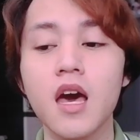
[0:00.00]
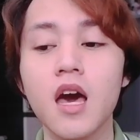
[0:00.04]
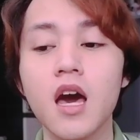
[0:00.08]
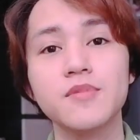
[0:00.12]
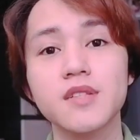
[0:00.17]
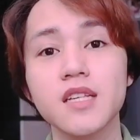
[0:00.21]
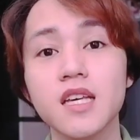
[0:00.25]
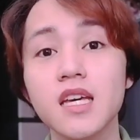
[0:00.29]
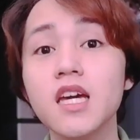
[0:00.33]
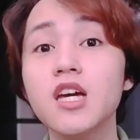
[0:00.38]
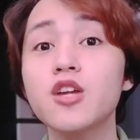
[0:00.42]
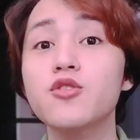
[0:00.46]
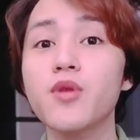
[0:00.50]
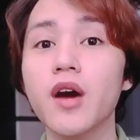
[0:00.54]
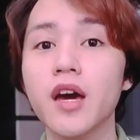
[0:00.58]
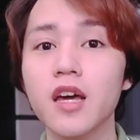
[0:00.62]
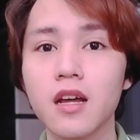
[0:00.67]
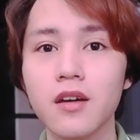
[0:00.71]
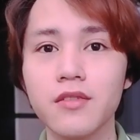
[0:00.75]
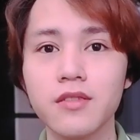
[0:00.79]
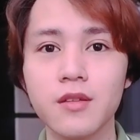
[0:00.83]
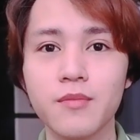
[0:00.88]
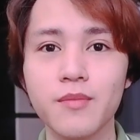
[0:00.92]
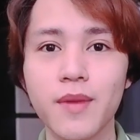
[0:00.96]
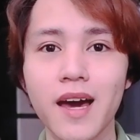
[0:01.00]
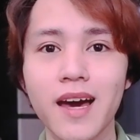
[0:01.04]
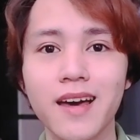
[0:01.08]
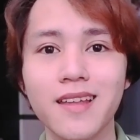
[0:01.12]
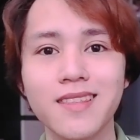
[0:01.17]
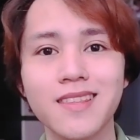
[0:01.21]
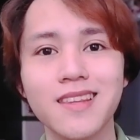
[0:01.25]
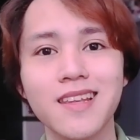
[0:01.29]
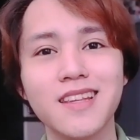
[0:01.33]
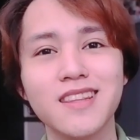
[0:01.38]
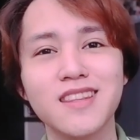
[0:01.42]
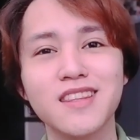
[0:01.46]
I'm saying it right off the
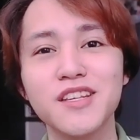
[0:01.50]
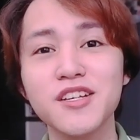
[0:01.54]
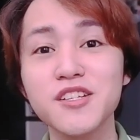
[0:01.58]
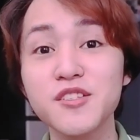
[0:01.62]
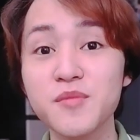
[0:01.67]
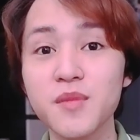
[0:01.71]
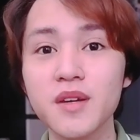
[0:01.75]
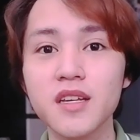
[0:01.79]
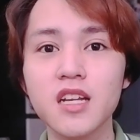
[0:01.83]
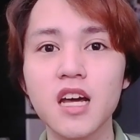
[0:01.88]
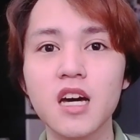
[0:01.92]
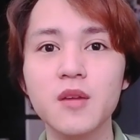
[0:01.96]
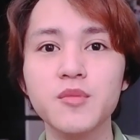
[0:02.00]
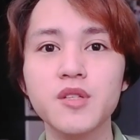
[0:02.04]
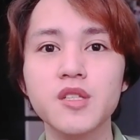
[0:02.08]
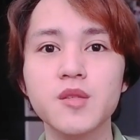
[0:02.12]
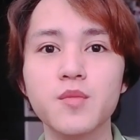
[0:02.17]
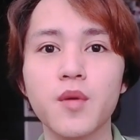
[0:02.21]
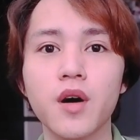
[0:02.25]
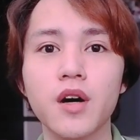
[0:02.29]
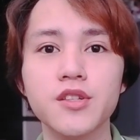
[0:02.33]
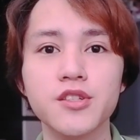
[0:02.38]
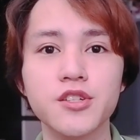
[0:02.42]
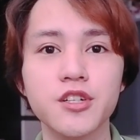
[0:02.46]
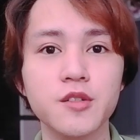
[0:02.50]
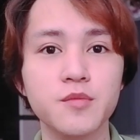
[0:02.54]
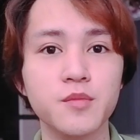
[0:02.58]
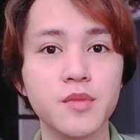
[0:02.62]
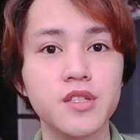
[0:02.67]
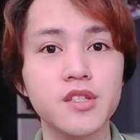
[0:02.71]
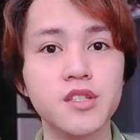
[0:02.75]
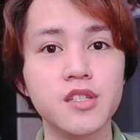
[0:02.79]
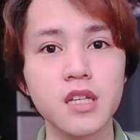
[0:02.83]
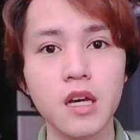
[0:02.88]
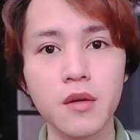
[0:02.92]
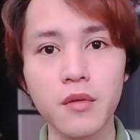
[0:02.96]
bat that this may not be sponsored,
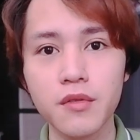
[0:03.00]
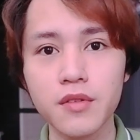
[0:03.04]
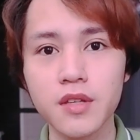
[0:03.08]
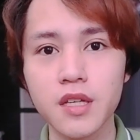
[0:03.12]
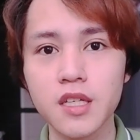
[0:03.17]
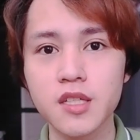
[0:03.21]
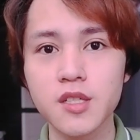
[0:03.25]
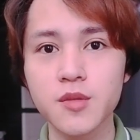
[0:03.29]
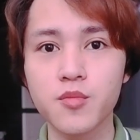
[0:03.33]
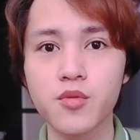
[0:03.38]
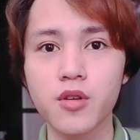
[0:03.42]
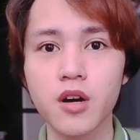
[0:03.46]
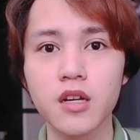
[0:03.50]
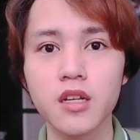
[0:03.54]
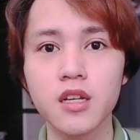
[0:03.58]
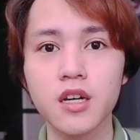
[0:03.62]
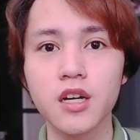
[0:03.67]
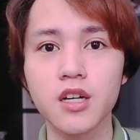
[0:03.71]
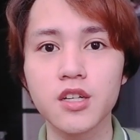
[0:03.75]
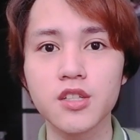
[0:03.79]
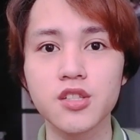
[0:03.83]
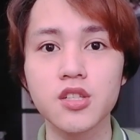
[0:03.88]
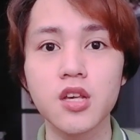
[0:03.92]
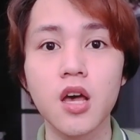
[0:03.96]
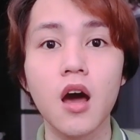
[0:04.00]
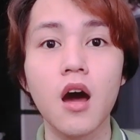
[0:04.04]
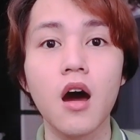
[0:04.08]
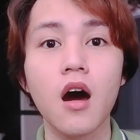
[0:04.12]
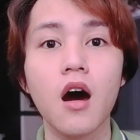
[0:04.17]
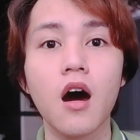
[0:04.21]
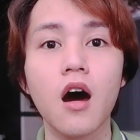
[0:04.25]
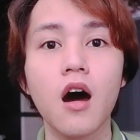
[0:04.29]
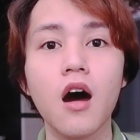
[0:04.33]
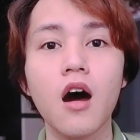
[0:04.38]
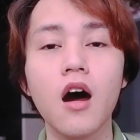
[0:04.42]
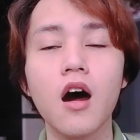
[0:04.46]
but some of these products
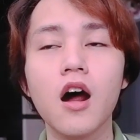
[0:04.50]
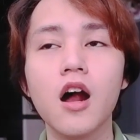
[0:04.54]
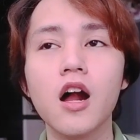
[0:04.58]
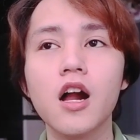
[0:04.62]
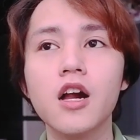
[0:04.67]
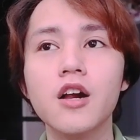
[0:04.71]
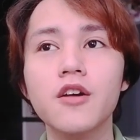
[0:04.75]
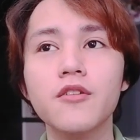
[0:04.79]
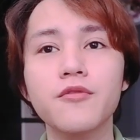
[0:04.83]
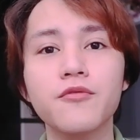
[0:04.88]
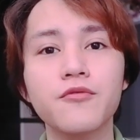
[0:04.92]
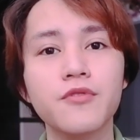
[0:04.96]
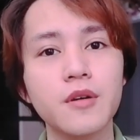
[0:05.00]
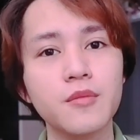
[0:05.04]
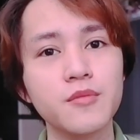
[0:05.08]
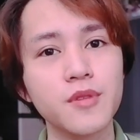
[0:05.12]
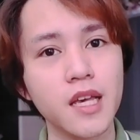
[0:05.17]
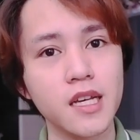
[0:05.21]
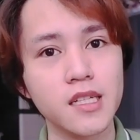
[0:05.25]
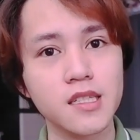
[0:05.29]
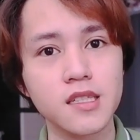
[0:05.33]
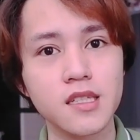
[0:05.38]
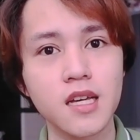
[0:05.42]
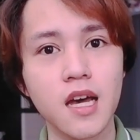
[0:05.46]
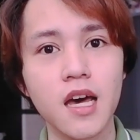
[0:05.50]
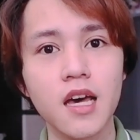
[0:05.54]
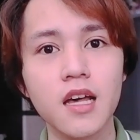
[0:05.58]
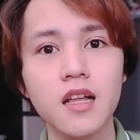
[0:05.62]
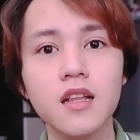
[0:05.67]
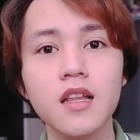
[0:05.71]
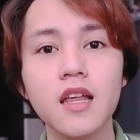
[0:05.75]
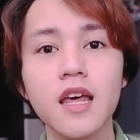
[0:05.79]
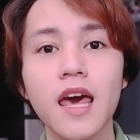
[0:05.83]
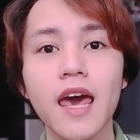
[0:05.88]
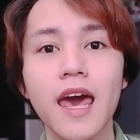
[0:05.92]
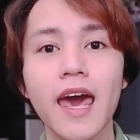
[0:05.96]
are from
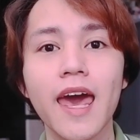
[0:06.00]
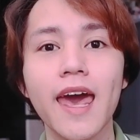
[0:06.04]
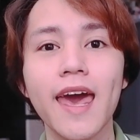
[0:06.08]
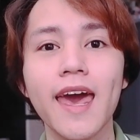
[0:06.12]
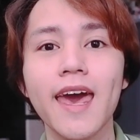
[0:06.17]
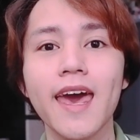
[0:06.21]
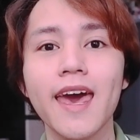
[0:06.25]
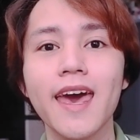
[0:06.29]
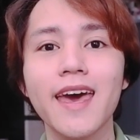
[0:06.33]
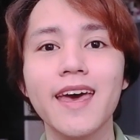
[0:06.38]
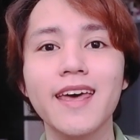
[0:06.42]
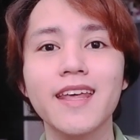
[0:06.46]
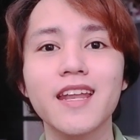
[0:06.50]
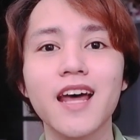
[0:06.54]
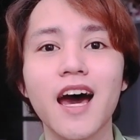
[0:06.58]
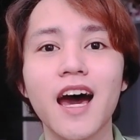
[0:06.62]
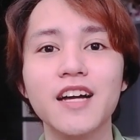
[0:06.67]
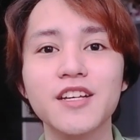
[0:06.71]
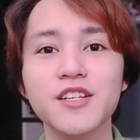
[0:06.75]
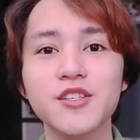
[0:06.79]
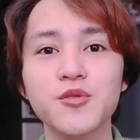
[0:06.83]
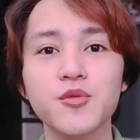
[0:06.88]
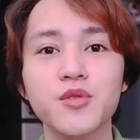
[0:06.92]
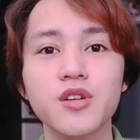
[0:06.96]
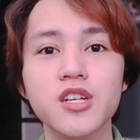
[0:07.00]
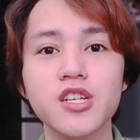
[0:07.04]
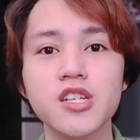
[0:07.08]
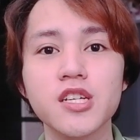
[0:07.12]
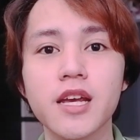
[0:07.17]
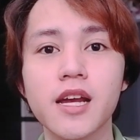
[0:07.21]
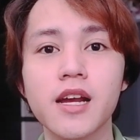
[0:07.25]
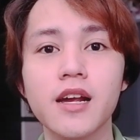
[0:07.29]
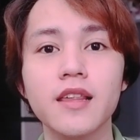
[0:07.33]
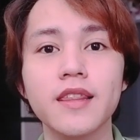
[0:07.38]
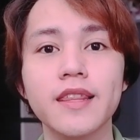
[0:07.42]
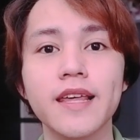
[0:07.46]
YesStyle, and I just want to
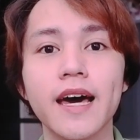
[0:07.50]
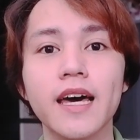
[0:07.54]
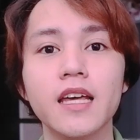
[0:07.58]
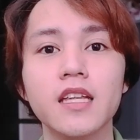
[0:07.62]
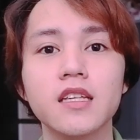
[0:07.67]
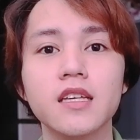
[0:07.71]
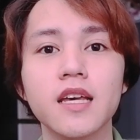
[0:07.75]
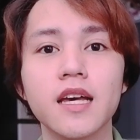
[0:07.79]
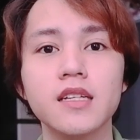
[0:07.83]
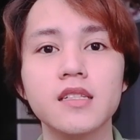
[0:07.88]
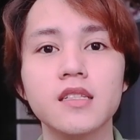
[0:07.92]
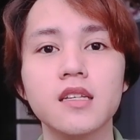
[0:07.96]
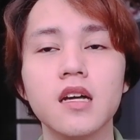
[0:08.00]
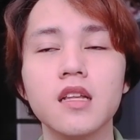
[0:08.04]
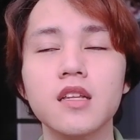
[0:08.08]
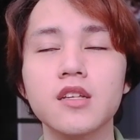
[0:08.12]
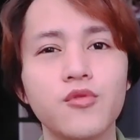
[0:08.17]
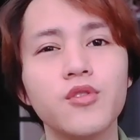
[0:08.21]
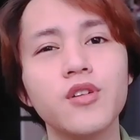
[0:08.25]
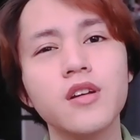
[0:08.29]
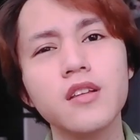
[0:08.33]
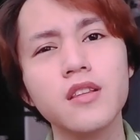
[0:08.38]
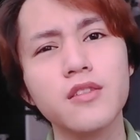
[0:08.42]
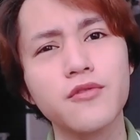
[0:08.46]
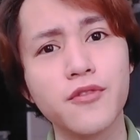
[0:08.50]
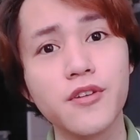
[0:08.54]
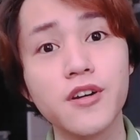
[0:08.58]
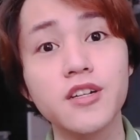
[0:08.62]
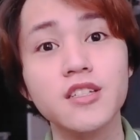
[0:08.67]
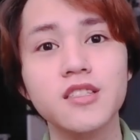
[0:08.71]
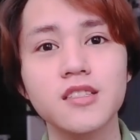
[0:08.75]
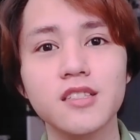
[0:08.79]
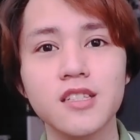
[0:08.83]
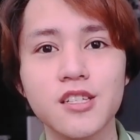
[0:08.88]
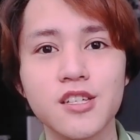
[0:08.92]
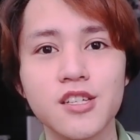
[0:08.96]
share that YesStyle is one of the
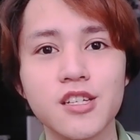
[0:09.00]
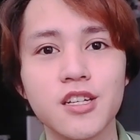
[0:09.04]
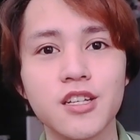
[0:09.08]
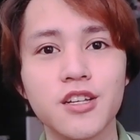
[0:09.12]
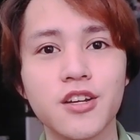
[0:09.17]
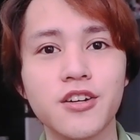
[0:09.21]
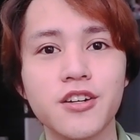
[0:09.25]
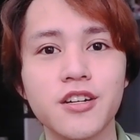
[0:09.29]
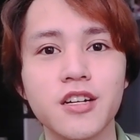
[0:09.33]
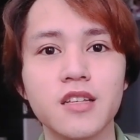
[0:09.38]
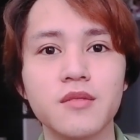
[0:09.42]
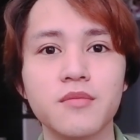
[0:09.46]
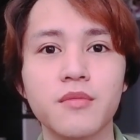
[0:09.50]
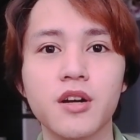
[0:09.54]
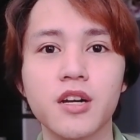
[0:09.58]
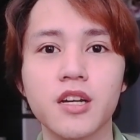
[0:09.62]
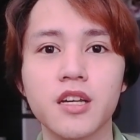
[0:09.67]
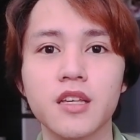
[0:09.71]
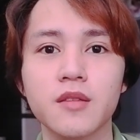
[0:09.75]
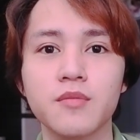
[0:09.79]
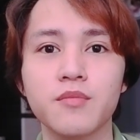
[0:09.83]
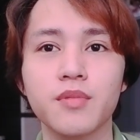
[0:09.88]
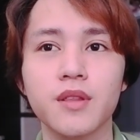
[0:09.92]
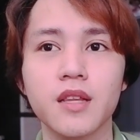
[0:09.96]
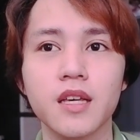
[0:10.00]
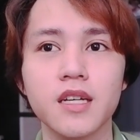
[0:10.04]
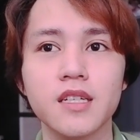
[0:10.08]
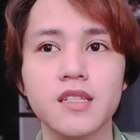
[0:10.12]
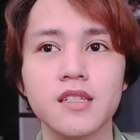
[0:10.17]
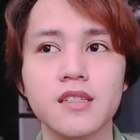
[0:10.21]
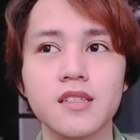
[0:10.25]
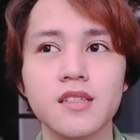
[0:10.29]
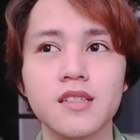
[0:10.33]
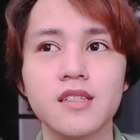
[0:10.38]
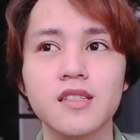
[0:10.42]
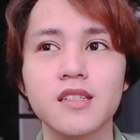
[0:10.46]
first legit Korean
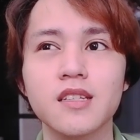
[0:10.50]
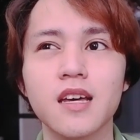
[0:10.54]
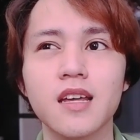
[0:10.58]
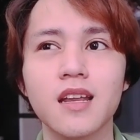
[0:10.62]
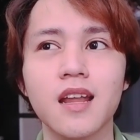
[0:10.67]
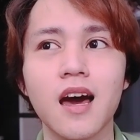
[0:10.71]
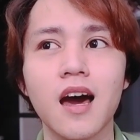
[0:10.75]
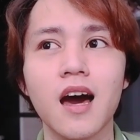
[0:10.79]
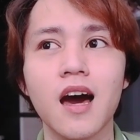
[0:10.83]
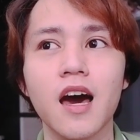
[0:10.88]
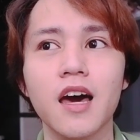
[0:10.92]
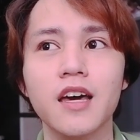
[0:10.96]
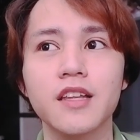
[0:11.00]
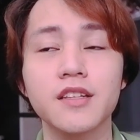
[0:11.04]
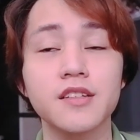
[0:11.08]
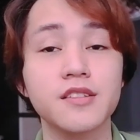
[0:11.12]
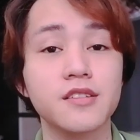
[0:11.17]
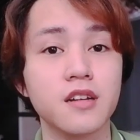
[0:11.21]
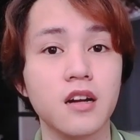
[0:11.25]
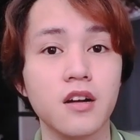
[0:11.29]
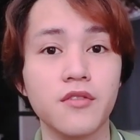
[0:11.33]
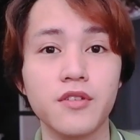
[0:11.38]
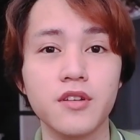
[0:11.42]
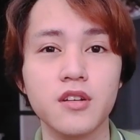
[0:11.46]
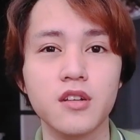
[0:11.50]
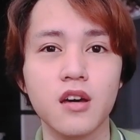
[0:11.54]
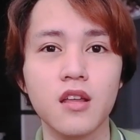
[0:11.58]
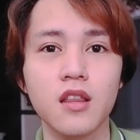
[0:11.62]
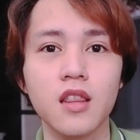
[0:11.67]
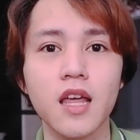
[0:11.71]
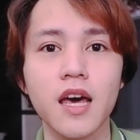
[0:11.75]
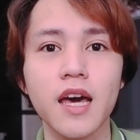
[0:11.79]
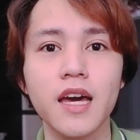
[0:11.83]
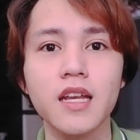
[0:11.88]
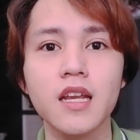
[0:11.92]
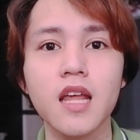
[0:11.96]
marketplaces that I discovered
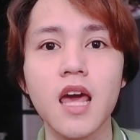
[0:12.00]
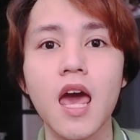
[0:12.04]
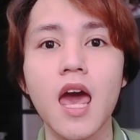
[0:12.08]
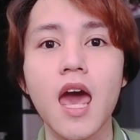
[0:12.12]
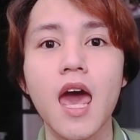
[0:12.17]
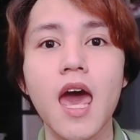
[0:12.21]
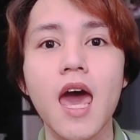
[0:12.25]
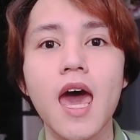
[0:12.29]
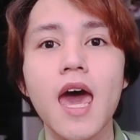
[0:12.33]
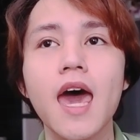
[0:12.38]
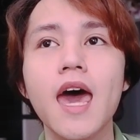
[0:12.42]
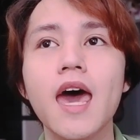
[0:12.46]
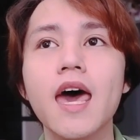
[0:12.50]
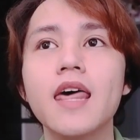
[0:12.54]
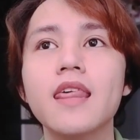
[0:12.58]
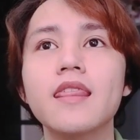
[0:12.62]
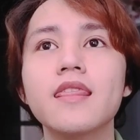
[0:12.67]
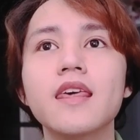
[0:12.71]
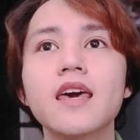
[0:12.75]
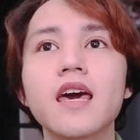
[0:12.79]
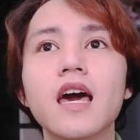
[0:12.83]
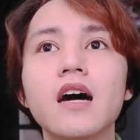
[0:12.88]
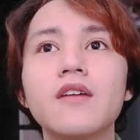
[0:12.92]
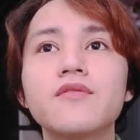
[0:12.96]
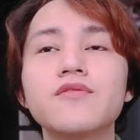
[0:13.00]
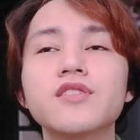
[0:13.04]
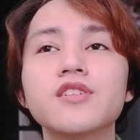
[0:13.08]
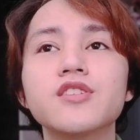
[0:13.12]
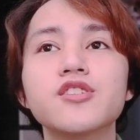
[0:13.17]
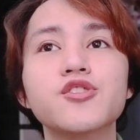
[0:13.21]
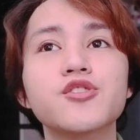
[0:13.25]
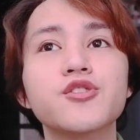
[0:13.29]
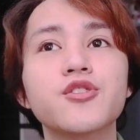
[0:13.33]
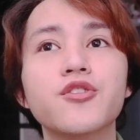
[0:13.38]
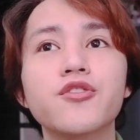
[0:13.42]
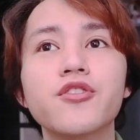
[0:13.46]
online, and they have
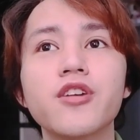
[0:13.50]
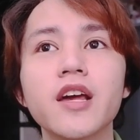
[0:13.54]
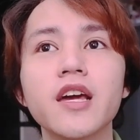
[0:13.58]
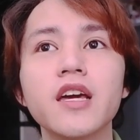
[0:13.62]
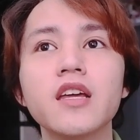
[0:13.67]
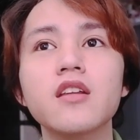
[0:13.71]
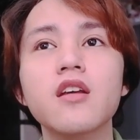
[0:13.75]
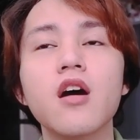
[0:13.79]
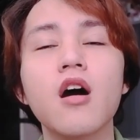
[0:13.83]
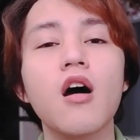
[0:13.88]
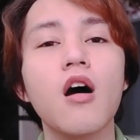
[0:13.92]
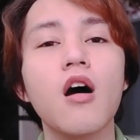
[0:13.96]
such great